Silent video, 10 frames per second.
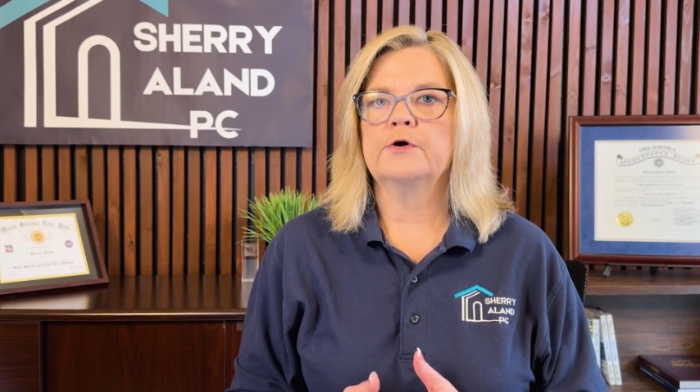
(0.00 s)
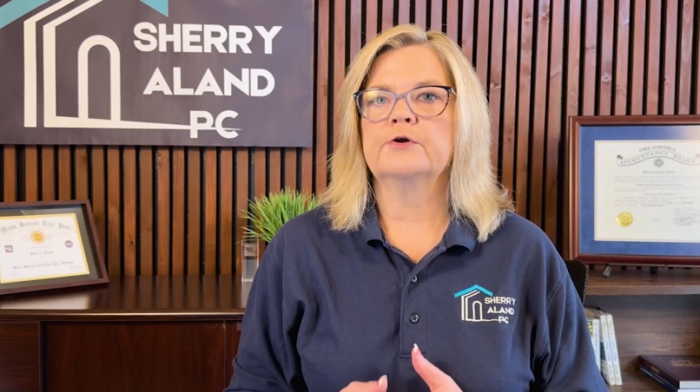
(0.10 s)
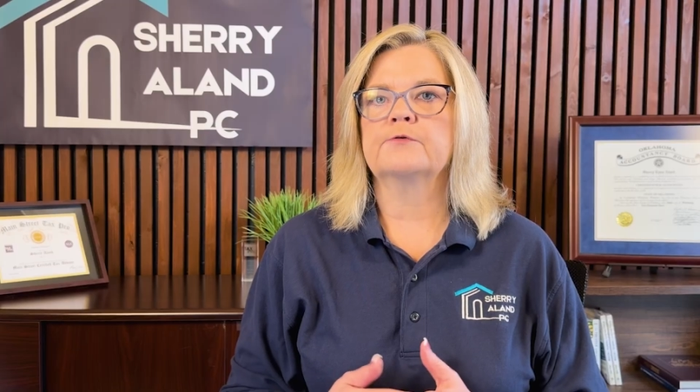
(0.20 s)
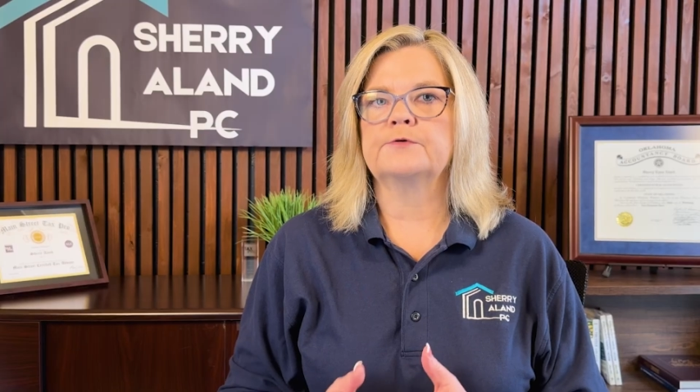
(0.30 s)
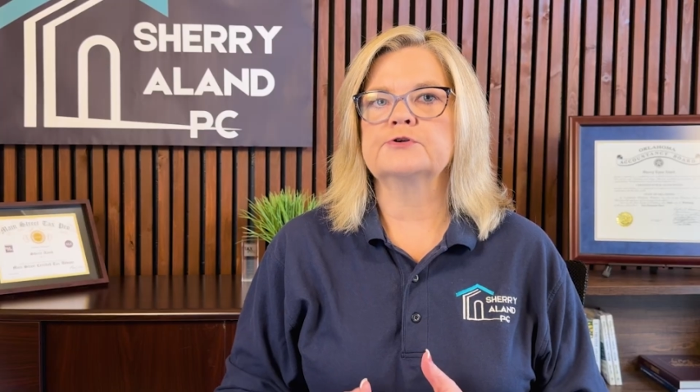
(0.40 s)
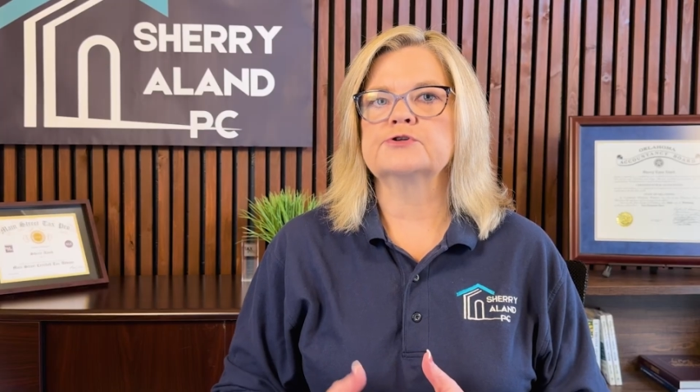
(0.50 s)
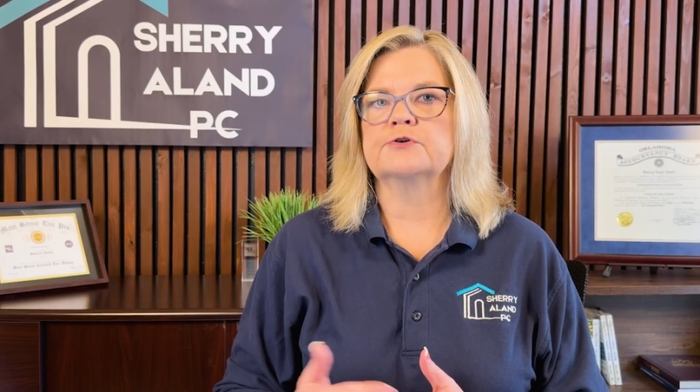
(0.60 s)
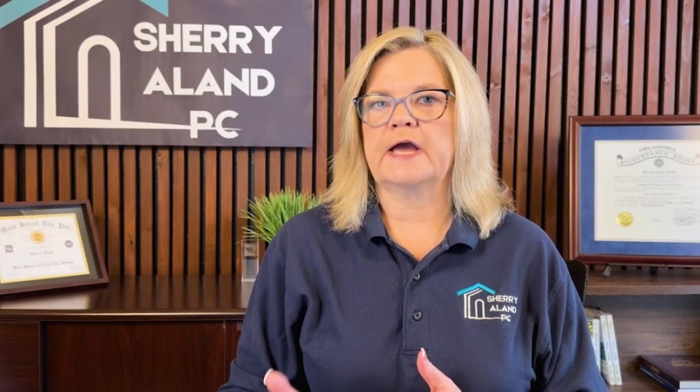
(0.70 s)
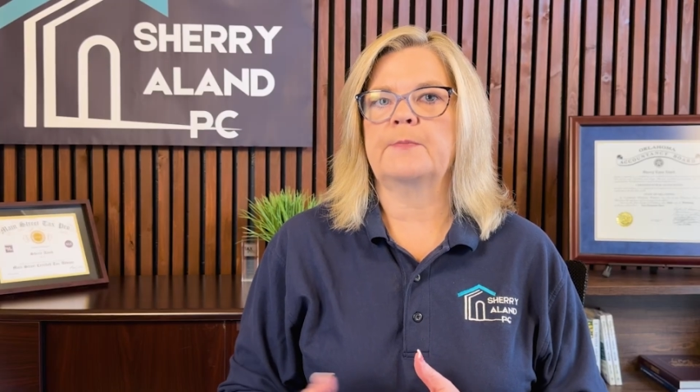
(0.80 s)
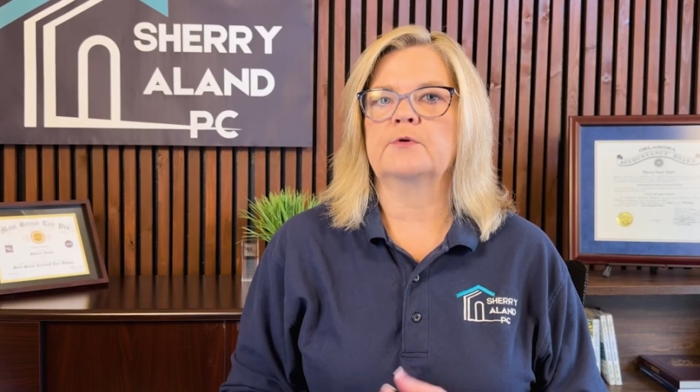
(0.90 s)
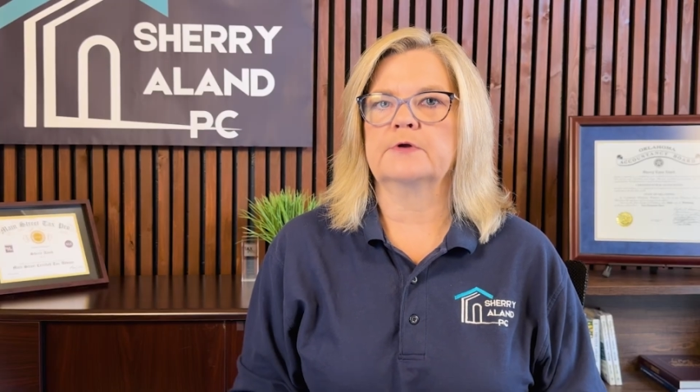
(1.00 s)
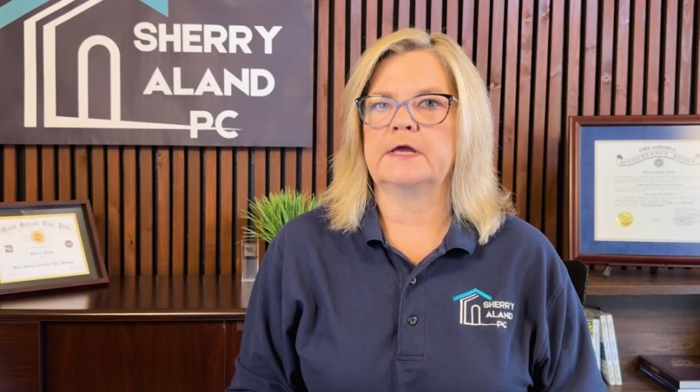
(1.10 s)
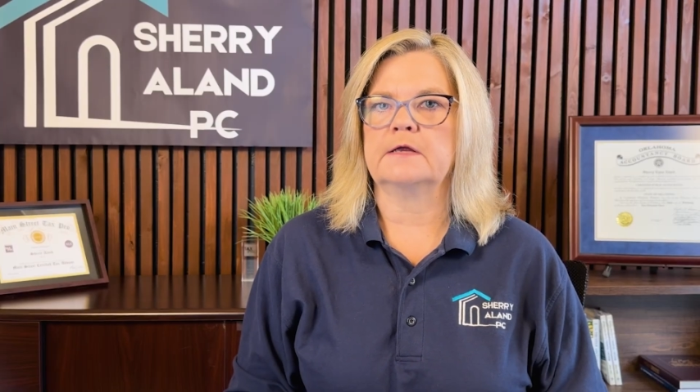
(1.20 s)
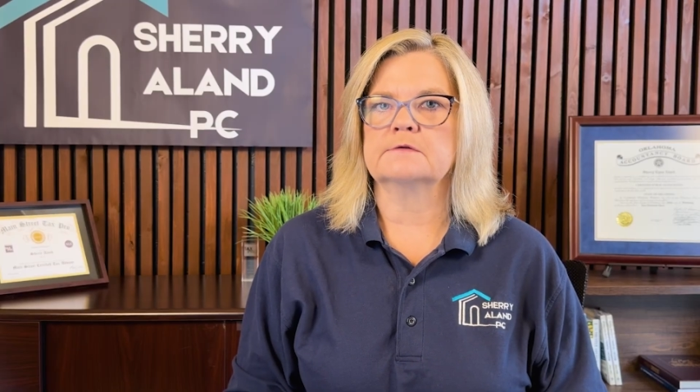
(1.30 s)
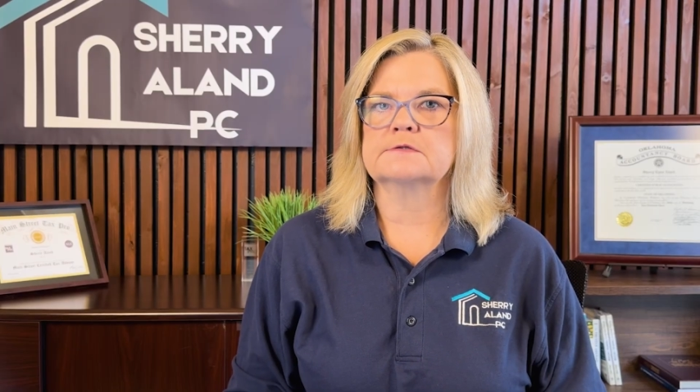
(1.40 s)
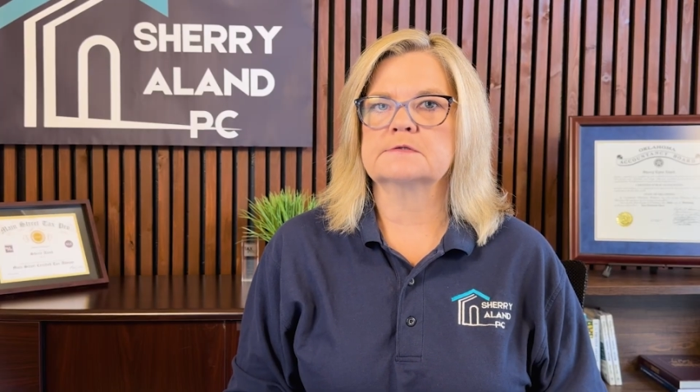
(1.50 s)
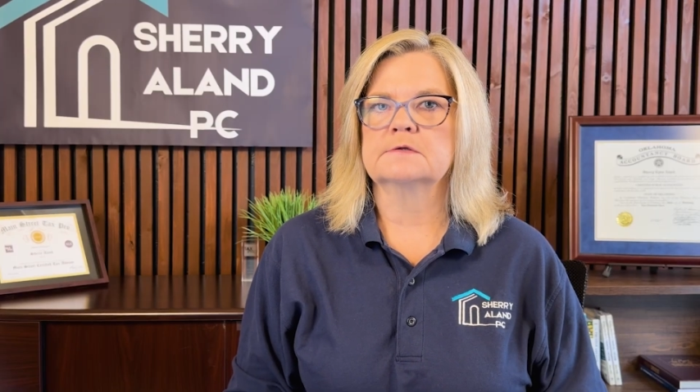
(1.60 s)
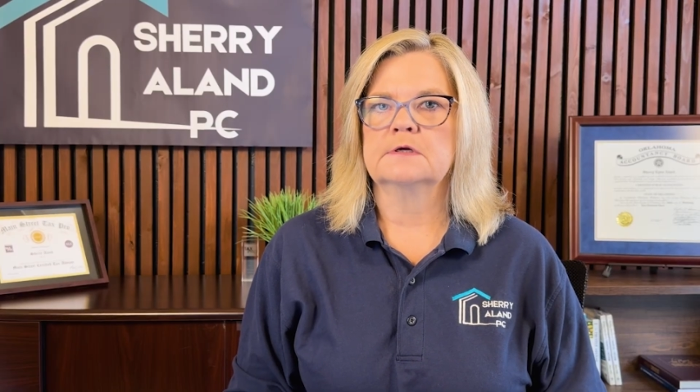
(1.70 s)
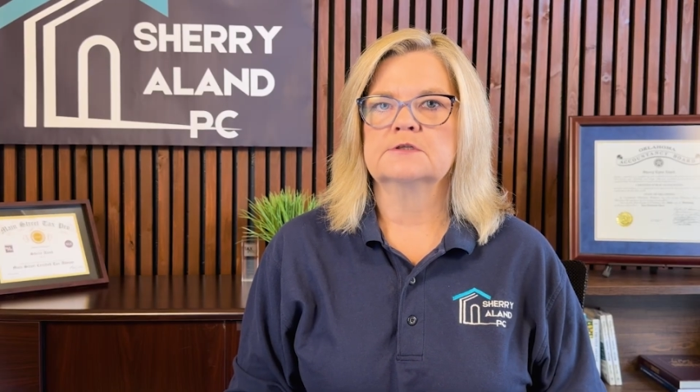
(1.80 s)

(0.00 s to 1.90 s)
your future capital gains,